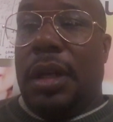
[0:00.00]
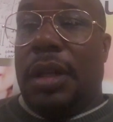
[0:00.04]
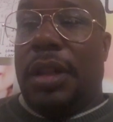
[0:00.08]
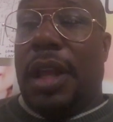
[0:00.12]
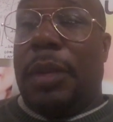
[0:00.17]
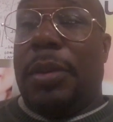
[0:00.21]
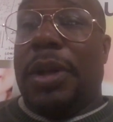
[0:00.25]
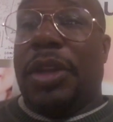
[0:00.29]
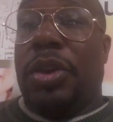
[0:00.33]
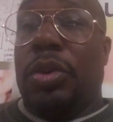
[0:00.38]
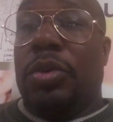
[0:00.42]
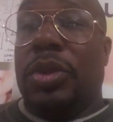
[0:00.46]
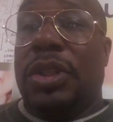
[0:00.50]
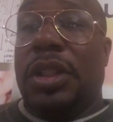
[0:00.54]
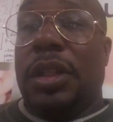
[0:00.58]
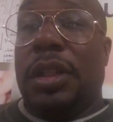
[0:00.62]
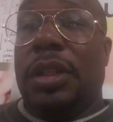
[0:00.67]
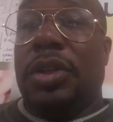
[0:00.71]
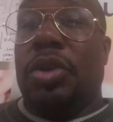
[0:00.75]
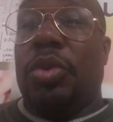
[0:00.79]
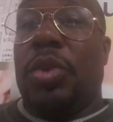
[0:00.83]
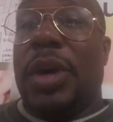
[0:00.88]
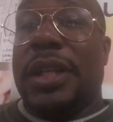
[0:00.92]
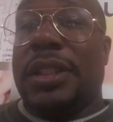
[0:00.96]
They've been
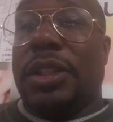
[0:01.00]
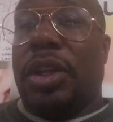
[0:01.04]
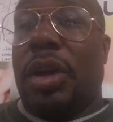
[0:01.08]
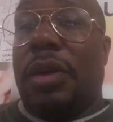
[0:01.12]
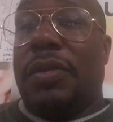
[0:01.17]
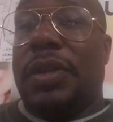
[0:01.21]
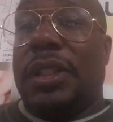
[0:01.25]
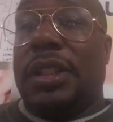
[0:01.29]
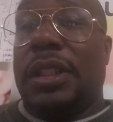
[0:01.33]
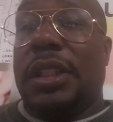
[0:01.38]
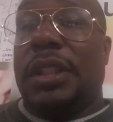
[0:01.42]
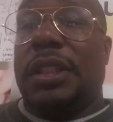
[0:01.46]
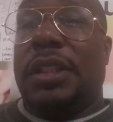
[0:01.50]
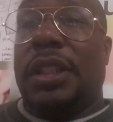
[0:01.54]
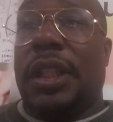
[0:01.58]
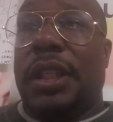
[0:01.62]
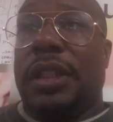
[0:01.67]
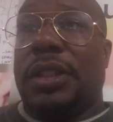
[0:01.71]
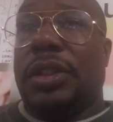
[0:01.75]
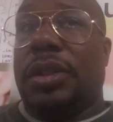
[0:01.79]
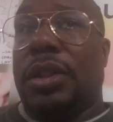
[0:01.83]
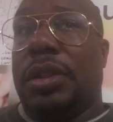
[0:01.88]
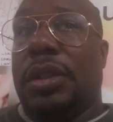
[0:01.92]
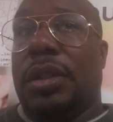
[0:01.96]
using U.S. currency
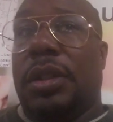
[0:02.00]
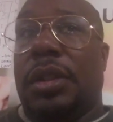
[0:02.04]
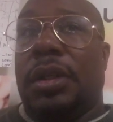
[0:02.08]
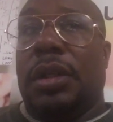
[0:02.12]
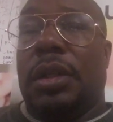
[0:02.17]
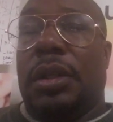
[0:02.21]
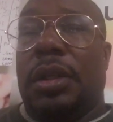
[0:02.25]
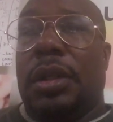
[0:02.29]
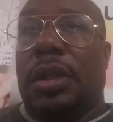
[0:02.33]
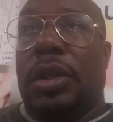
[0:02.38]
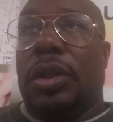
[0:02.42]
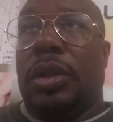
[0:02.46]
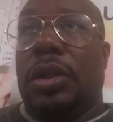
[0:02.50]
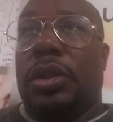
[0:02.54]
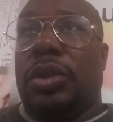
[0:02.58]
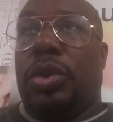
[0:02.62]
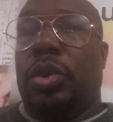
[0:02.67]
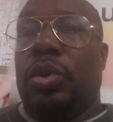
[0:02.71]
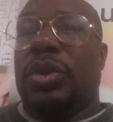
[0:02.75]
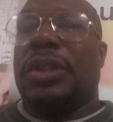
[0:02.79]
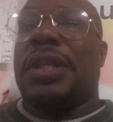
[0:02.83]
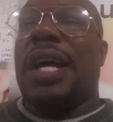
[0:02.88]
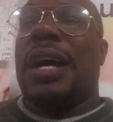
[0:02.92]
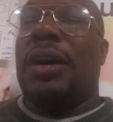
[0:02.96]
since
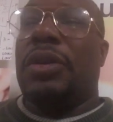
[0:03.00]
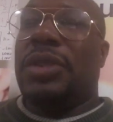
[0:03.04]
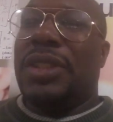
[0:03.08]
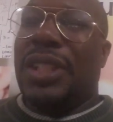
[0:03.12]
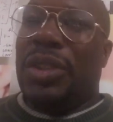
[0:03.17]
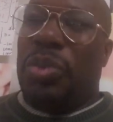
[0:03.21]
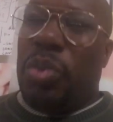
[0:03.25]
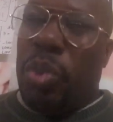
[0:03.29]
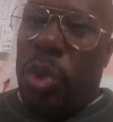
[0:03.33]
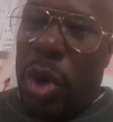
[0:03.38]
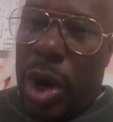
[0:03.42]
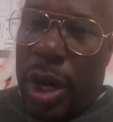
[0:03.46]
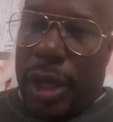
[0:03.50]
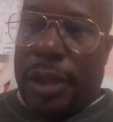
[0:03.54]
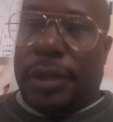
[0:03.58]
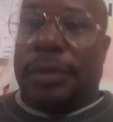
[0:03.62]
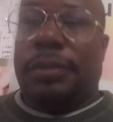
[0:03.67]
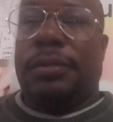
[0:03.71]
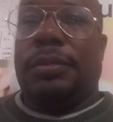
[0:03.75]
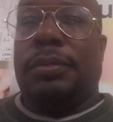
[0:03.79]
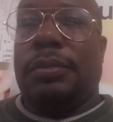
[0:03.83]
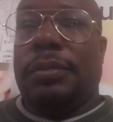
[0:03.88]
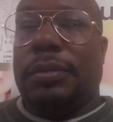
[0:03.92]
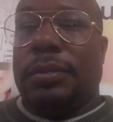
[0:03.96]

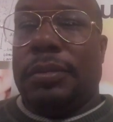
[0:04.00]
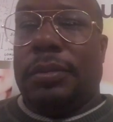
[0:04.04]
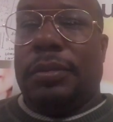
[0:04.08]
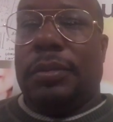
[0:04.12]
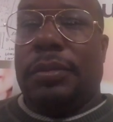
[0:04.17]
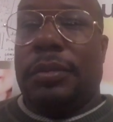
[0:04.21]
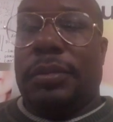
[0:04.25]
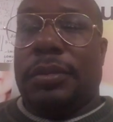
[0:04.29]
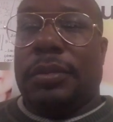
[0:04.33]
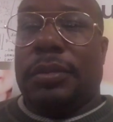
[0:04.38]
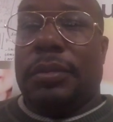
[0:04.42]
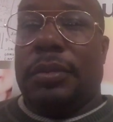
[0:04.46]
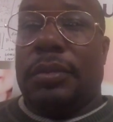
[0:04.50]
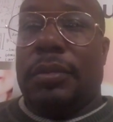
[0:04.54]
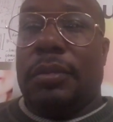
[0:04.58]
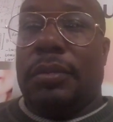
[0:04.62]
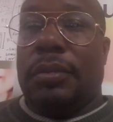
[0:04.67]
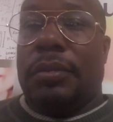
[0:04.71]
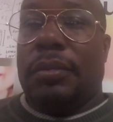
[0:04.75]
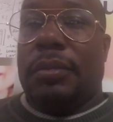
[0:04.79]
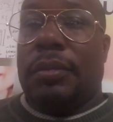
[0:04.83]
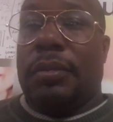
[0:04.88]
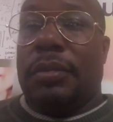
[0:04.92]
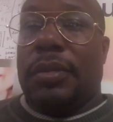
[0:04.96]

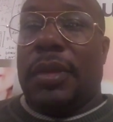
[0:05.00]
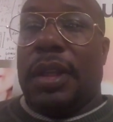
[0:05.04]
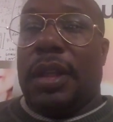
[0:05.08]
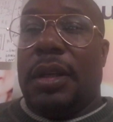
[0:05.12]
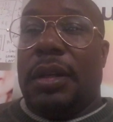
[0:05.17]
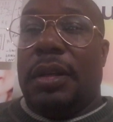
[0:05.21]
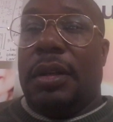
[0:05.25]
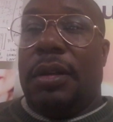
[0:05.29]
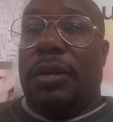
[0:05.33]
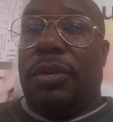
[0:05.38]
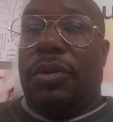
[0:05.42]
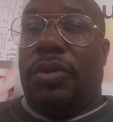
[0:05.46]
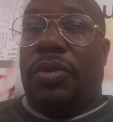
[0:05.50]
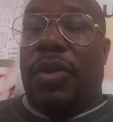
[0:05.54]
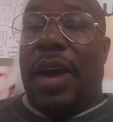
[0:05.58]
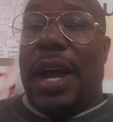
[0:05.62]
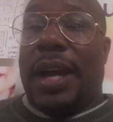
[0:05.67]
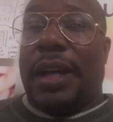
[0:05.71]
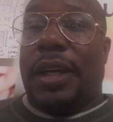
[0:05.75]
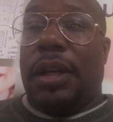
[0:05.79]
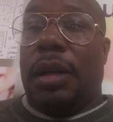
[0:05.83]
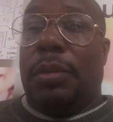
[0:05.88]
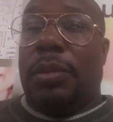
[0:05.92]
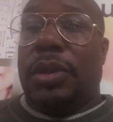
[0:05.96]
2001.
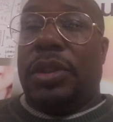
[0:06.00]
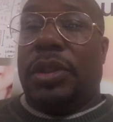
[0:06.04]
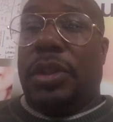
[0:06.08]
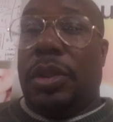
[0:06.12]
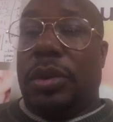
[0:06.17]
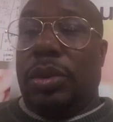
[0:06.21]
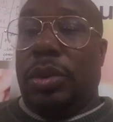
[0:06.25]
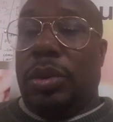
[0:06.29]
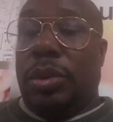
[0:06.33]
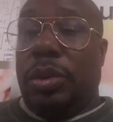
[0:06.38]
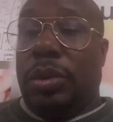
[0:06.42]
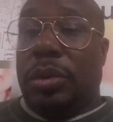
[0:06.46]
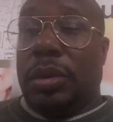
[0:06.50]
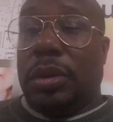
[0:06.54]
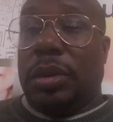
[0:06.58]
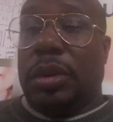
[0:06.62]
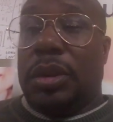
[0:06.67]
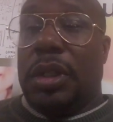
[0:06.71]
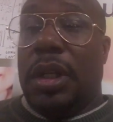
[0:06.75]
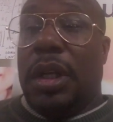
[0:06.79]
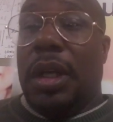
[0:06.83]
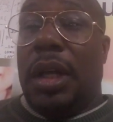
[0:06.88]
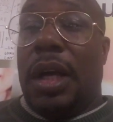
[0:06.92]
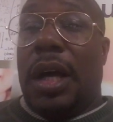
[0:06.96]
Fact number two,
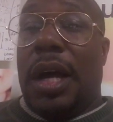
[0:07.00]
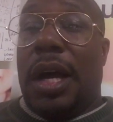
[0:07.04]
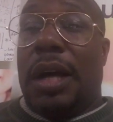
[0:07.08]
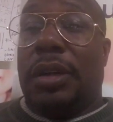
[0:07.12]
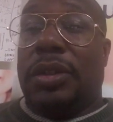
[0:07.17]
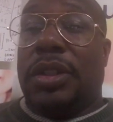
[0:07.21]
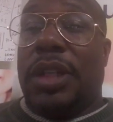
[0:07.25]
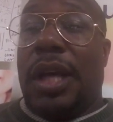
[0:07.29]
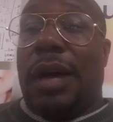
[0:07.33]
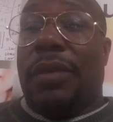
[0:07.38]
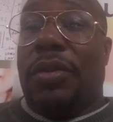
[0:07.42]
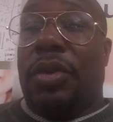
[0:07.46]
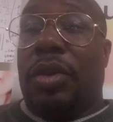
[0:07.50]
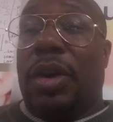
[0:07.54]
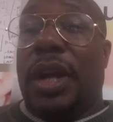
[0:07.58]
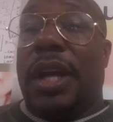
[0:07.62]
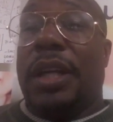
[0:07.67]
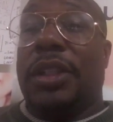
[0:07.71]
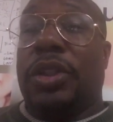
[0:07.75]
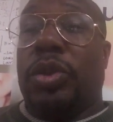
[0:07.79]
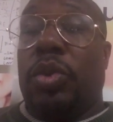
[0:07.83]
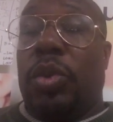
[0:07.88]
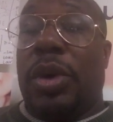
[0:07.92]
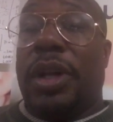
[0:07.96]
El Salvador
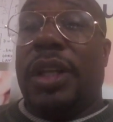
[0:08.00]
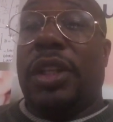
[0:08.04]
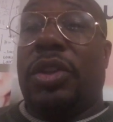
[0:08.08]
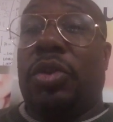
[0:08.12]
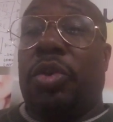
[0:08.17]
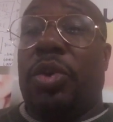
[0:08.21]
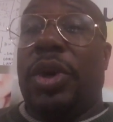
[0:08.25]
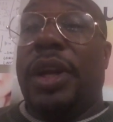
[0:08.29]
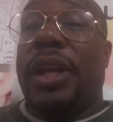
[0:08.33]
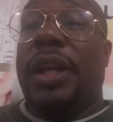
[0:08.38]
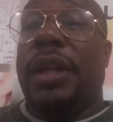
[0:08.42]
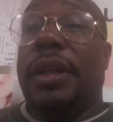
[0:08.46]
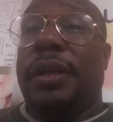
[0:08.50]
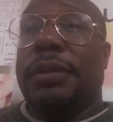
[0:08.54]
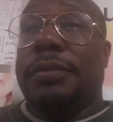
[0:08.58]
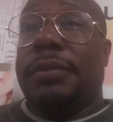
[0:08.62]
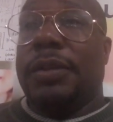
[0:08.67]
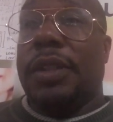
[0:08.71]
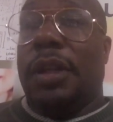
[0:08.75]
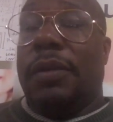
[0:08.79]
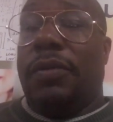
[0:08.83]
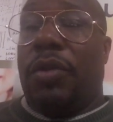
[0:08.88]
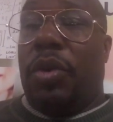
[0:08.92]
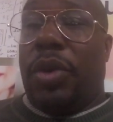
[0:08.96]
has 23
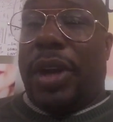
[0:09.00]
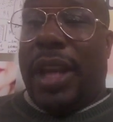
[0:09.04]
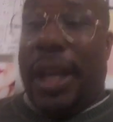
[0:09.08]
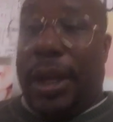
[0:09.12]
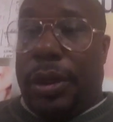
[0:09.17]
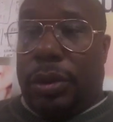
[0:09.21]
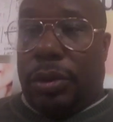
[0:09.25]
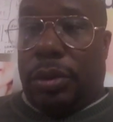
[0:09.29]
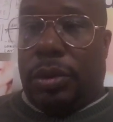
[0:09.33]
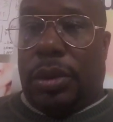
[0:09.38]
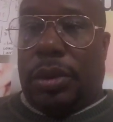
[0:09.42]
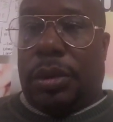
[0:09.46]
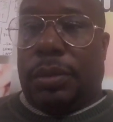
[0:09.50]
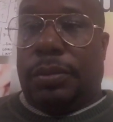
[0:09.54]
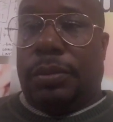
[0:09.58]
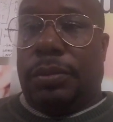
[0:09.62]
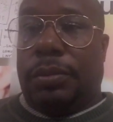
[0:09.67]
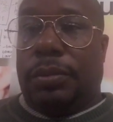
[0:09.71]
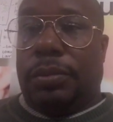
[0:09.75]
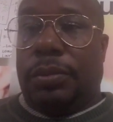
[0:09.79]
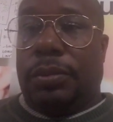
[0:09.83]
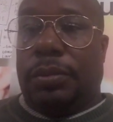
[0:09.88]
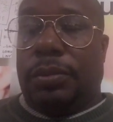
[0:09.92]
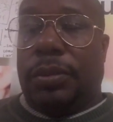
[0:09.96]
volcanoes.
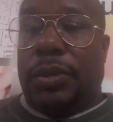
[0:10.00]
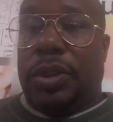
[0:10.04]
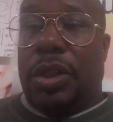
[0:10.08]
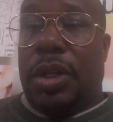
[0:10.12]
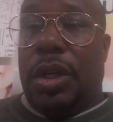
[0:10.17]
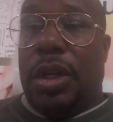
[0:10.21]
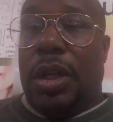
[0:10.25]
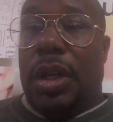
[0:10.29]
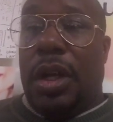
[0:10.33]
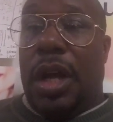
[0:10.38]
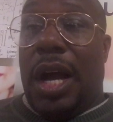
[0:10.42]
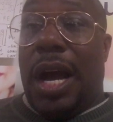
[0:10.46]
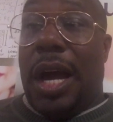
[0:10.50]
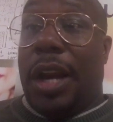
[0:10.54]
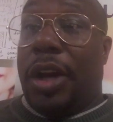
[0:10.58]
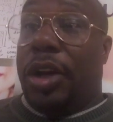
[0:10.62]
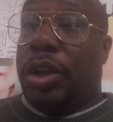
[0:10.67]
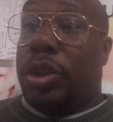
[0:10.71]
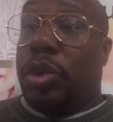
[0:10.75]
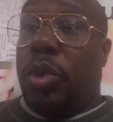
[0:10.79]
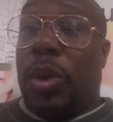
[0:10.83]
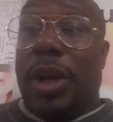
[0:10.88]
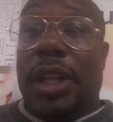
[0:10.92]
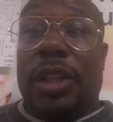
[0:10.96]
Out of
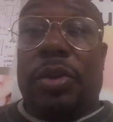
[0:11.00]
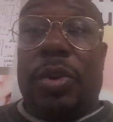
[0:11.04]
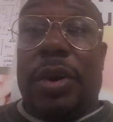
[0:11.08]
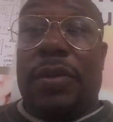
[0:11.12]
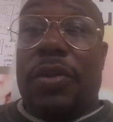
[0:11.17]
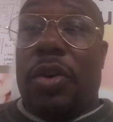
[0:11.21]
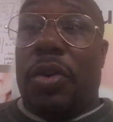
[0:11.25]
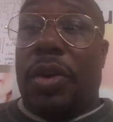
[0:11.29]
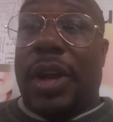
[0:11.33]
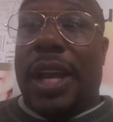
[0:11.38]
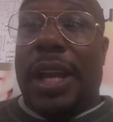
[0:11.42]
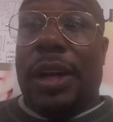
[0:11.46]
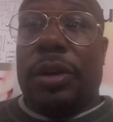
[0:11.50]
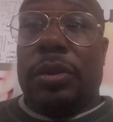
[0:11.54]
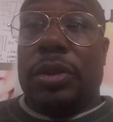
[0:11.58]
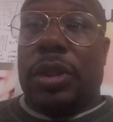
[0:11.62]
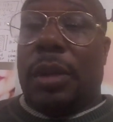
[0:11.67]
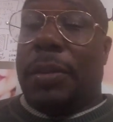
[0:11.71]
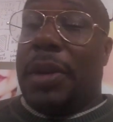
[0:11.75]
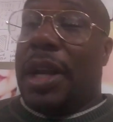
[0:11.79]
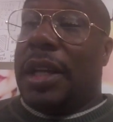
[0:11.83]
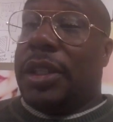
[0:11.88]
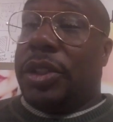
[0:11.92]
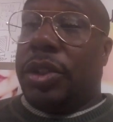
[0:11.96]
the 23
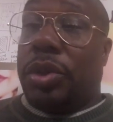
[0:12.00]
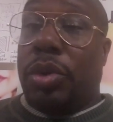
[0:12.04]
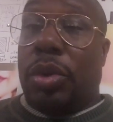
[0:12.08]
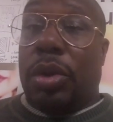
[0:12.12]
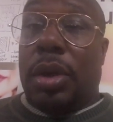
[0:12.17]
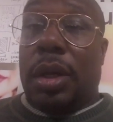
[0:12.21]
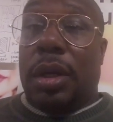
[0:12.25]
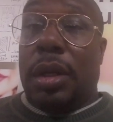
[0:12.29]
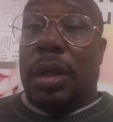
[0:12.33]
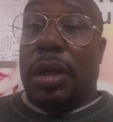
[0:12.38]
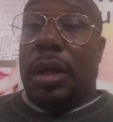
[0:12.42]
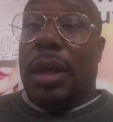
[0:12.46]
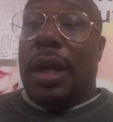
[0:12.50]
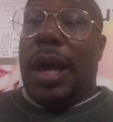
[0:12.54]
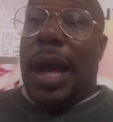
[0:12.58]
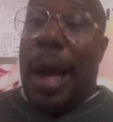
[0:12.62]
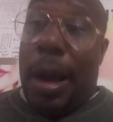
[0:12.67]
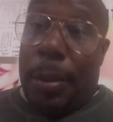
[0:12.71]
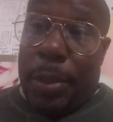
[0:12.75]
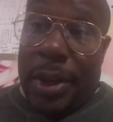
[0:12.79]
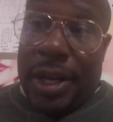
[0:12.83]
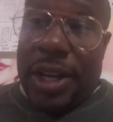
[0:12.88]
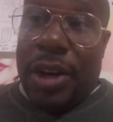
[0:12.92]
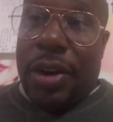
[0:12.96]
volcanoes, I'm not sure
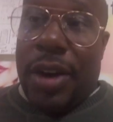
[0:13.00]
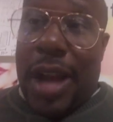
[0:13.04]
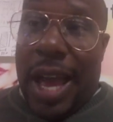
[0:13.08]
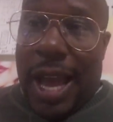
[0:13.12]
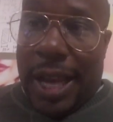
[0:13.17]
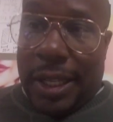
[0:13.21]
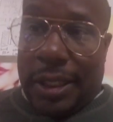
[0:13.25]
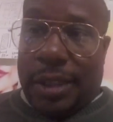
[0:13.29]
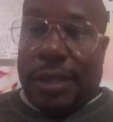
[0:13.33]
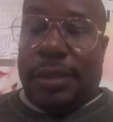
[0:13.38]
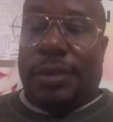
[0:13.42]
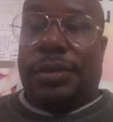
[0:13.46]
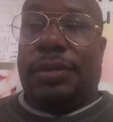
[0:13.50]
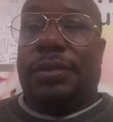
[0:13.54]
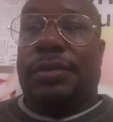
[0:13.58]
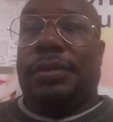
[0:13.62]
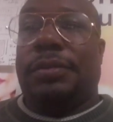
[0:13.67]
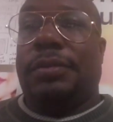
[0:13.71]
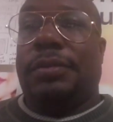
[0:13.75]
how many are active.